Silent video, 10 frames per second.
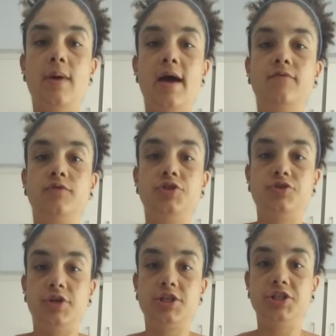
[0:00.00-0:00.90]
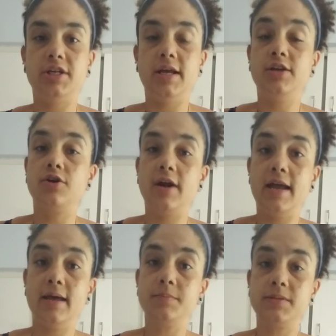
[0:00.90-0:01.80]
have restriction in your
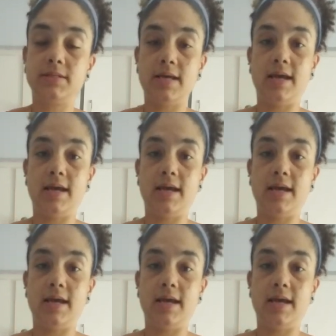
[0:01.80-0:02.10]
hips